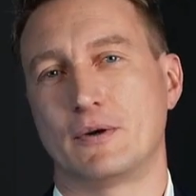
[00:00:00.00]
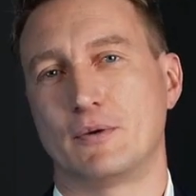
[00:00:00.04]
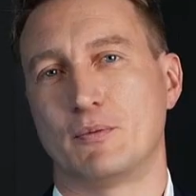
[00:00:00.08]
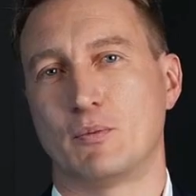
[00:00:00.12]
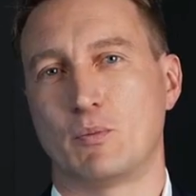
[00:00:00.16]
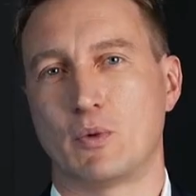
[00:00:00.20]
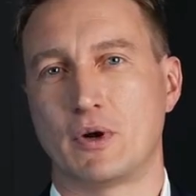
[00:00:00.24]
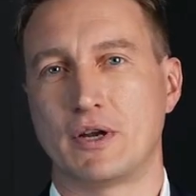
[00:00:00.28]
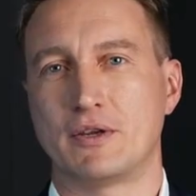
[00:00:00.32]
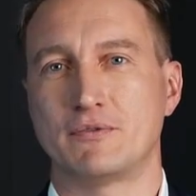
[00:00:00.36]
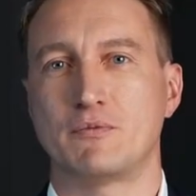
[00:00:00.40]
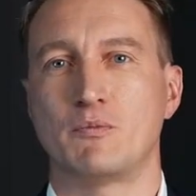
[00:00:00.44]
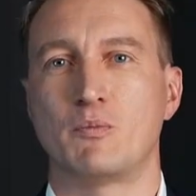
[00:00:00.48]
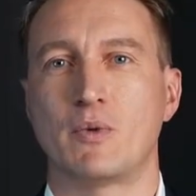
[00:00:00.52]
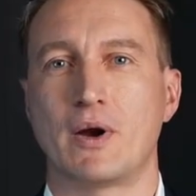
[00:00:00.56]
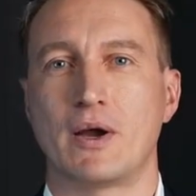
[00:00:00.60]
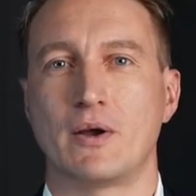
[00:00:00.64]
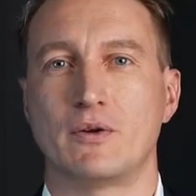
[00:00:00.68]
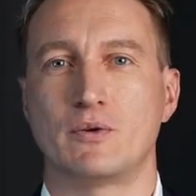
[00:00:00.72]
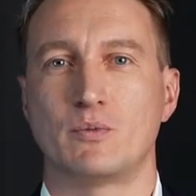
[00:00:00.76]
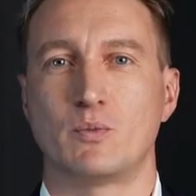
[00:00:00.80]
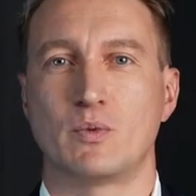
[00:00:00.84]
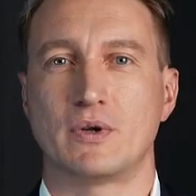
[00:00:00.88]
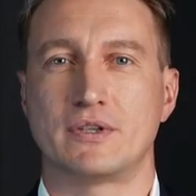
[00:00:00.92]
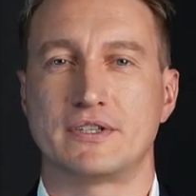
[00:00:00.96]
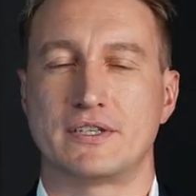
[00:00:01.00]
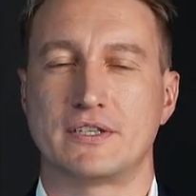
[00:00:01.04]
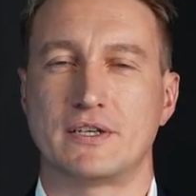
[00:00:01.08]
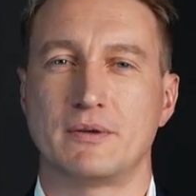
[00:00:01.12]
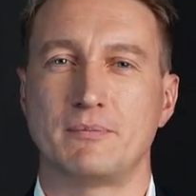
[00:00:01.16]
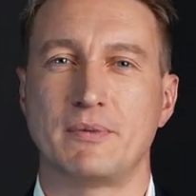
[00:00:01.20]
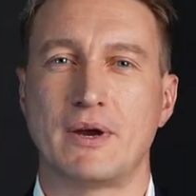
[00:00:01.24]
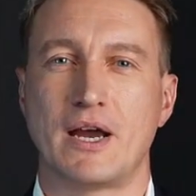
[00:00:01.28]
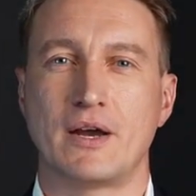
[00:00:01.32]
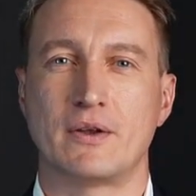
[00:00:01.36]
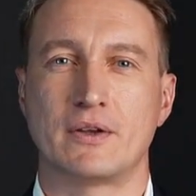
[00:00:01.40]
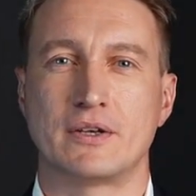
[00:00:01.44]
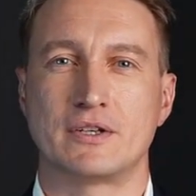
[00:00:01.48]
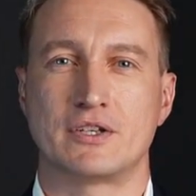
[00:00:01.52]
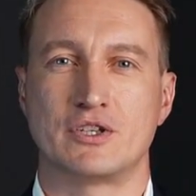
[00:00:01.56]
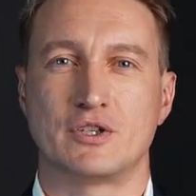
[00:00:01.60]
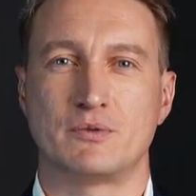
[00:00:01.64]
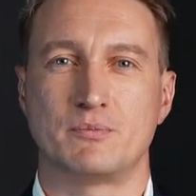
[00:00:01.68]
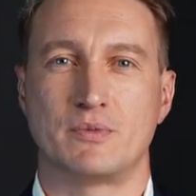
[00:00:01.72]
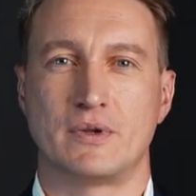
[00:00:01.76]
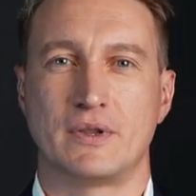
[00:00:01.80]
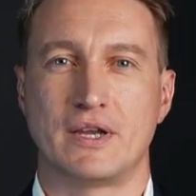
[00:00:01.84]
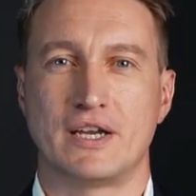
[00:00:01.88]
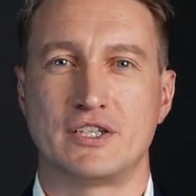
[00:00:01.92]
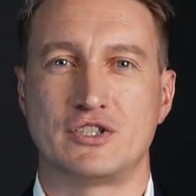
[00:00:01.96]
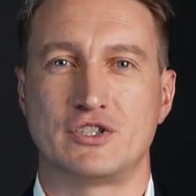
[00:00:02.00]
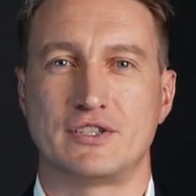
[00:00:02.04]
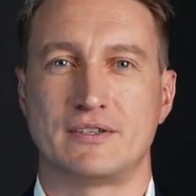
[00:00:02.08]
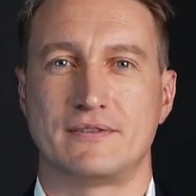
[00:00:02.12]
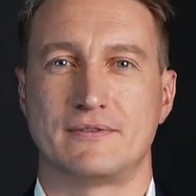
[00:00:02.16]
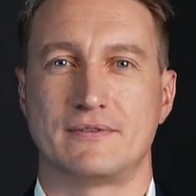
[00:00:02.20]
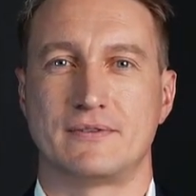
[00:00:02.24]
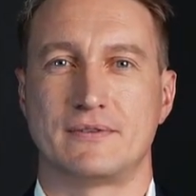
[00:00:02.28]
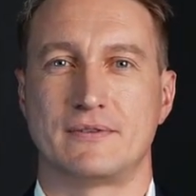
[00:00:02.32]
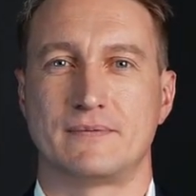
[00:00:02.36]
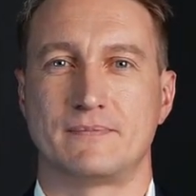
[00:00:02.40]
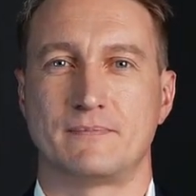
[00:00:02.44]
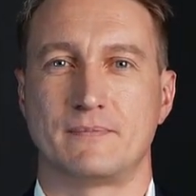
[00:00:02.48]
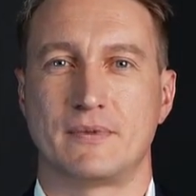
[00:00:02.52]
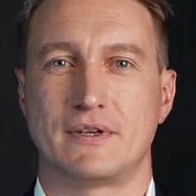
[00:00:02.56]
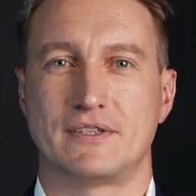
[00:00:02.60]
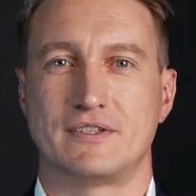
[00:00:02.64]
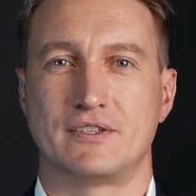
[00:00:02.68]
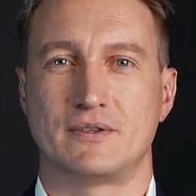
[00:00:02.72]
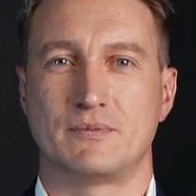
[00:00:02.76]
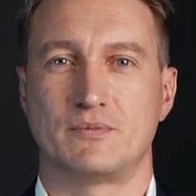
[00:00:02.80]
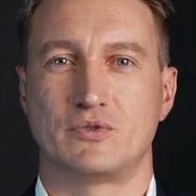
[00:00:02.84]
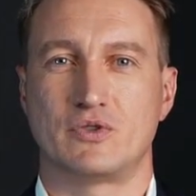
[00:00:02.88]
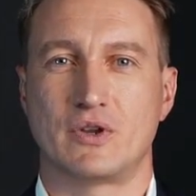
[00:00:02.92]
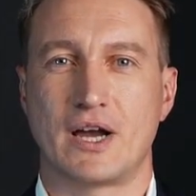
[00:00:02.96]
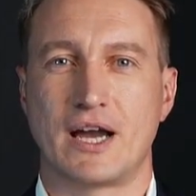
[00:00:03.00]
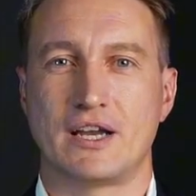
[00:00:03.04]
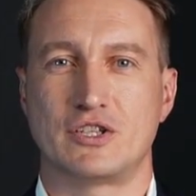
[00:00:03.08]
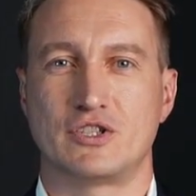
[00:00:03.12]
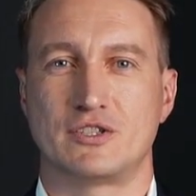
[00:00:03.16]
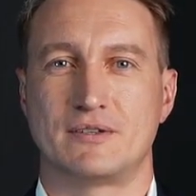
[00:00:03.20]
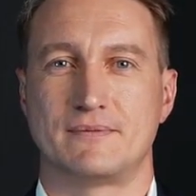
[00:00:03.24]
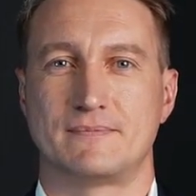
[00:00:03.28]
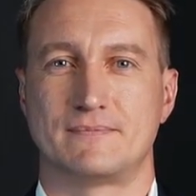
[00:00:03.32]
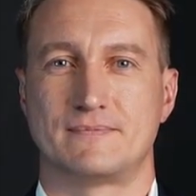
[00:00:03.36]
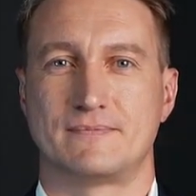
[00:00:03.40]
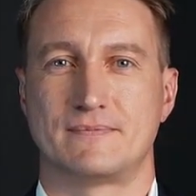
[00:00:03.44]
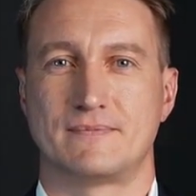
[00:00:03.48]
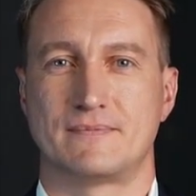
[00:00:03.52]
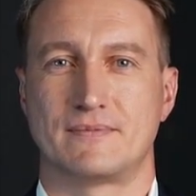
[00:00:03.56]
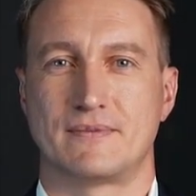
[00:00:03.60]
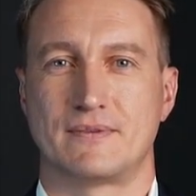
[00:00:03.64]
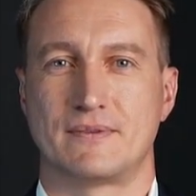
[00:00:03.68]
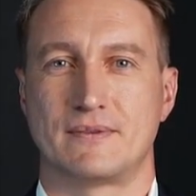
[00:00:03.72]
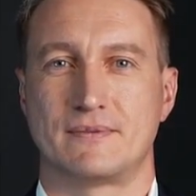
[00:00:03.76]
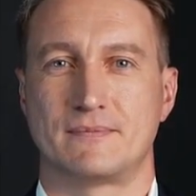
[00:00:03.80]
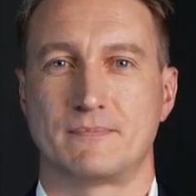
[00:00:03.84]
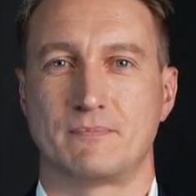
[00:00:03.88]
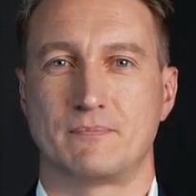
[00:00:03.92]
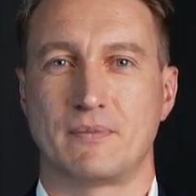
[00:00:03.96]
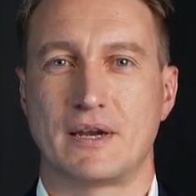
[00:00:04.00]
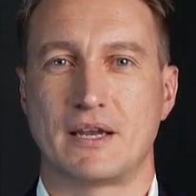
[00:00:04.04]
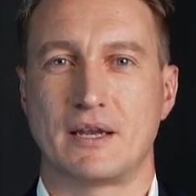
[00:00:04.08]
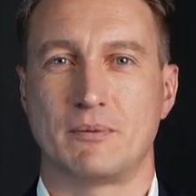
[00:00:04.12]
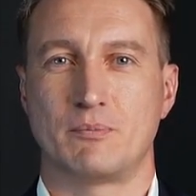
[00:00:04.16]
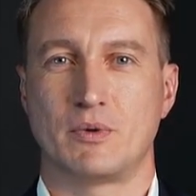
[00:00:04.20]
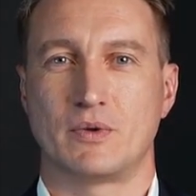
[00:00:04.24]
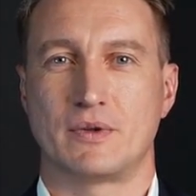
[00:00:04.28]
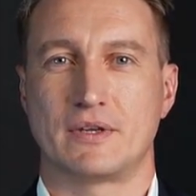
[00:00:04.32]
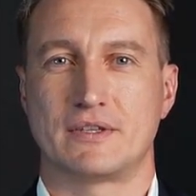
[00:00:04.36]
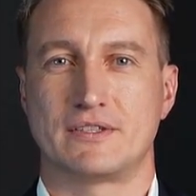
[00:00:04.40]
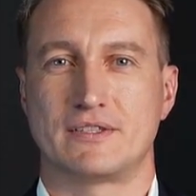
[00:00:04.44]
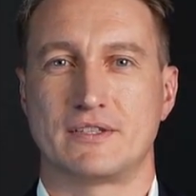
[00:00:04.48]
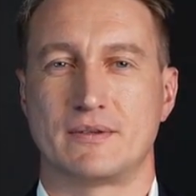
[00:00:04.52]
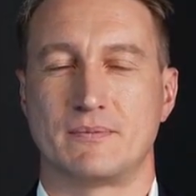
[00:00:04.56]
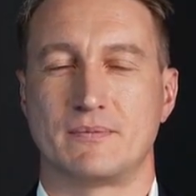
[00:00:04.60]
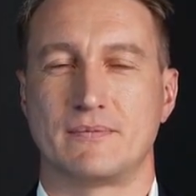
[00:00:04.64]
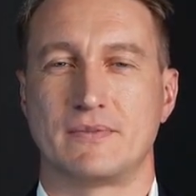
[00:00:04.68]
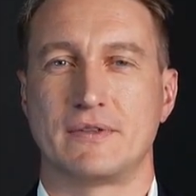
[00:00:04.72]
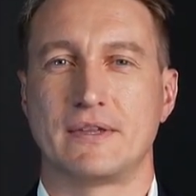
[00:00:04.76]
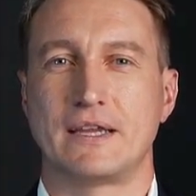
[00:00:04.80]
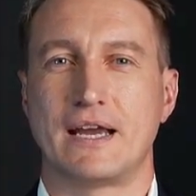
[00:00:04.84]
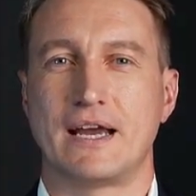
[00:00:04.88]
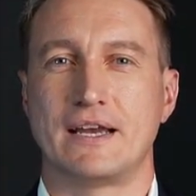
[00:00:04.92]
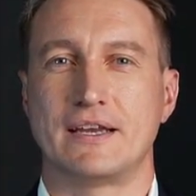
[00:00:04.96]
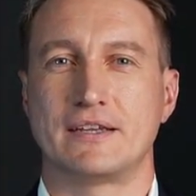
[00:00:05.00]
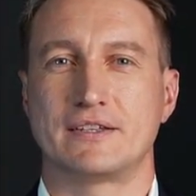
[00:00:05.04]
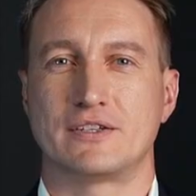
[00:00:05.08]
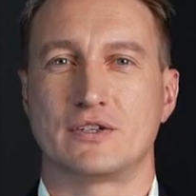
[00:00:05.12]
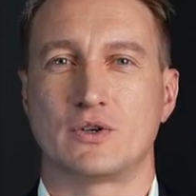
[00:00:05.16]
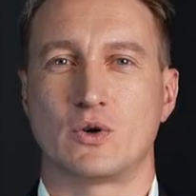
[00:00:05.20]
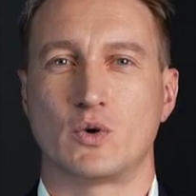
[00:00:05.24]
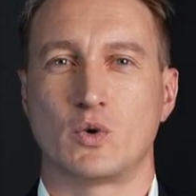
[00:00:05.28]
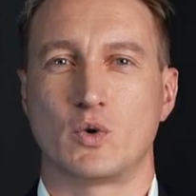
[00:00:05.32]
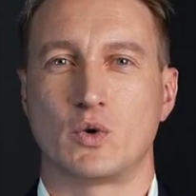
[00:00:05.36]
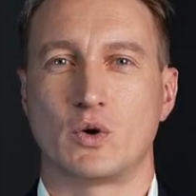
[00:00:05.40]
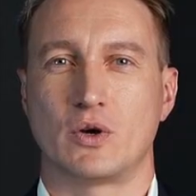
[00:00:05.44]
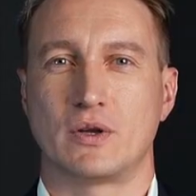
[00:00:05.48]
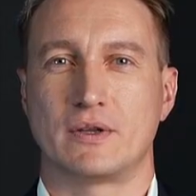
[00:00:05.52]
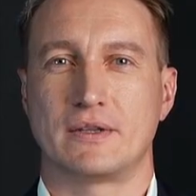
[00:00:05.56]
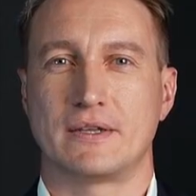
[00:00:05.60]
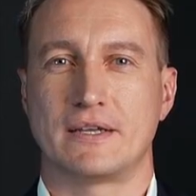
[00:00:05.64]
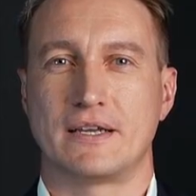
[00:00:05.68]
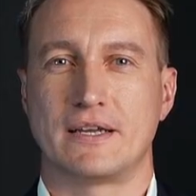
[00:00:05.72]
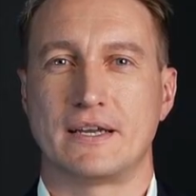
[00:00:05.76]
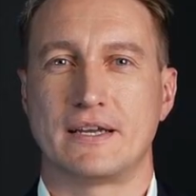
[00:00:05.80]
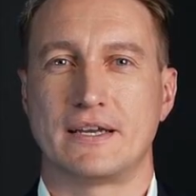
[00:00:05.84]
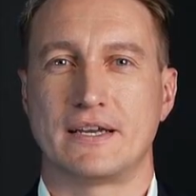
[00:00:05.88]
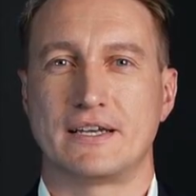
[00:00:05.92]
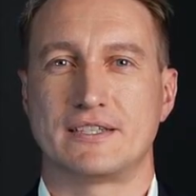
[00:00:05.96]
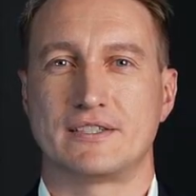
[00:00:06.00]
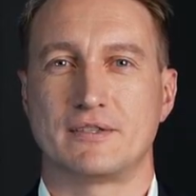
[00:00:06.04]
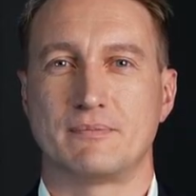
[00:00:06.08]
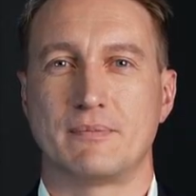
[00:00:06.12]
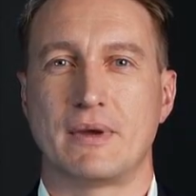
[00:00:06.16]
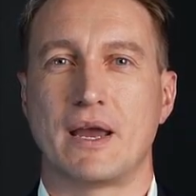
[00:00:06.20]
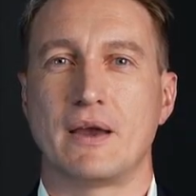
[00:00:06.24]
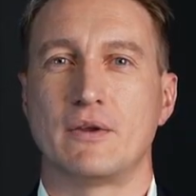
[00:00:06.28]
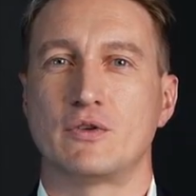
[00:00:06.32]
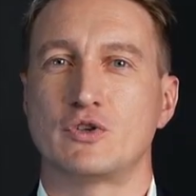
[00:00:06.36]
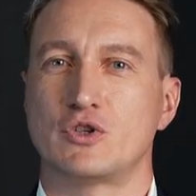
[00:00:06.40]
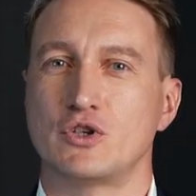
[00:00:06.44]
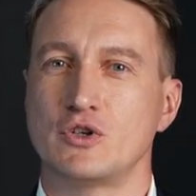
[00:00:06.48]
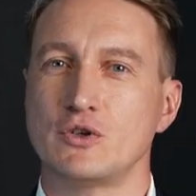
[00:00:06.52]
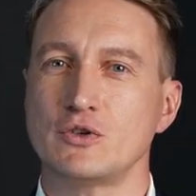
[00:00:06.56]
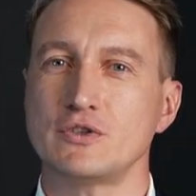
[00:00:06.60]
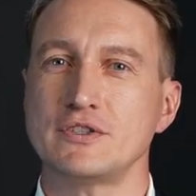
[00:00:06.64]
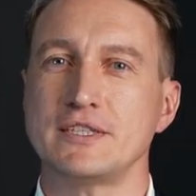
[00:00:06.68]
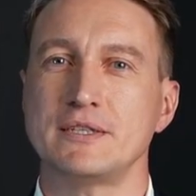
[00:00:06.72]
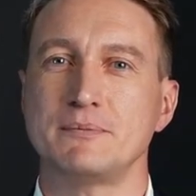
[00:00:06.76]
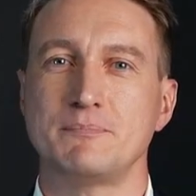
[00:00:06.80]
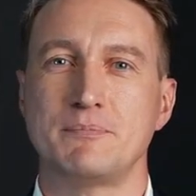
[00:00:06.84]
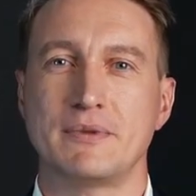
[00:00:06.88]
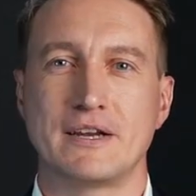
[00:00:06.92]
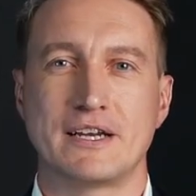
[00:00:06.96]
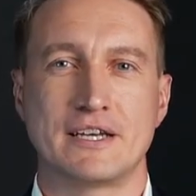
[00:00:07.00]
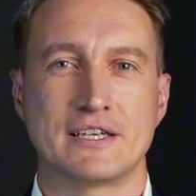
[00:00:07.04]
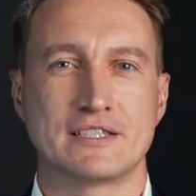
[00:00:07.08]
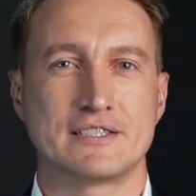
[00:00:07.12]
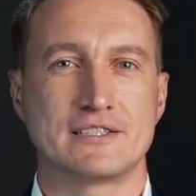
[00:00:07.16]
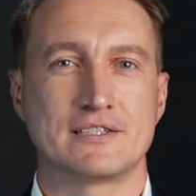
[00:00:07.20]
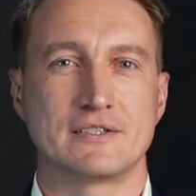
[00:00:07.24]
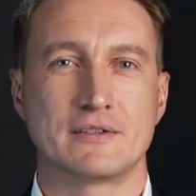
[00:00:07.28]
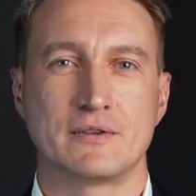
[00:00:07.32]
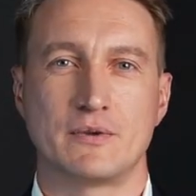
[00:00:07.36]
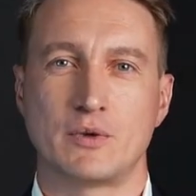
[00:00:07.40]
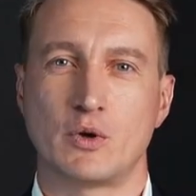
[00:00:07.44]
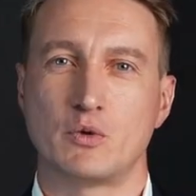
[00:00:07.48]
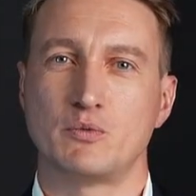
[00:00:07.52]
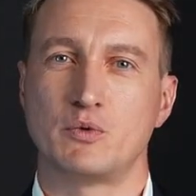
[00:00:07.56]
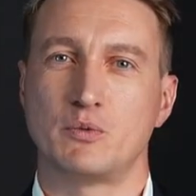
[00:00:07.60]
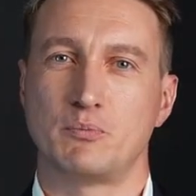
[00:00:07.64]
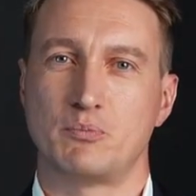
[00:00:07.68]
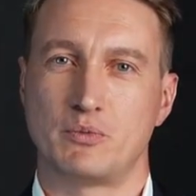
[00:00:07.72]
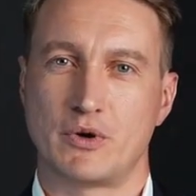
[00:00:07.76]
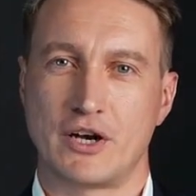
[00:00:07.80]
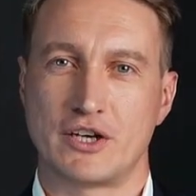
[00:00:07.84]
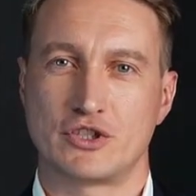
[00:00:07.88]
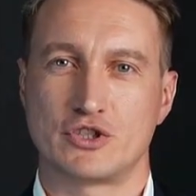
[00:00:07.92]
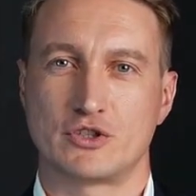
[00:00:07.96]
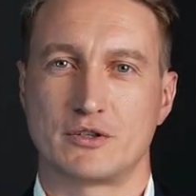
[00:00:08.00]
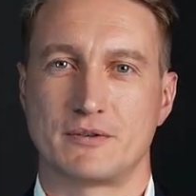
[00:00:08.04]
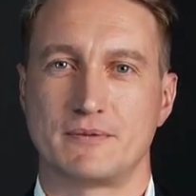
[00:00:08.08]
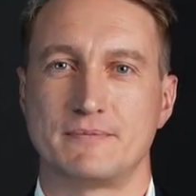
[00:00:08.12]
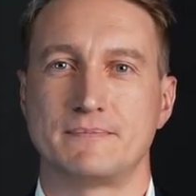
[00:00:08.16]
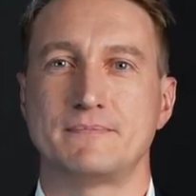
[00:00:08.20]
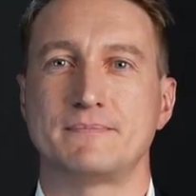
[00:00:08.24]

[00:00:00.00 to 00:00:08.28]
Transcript: What if wealth wasn't about accumulation, but subtraction? Minimalism, at its core, is about choosing peace over pressure.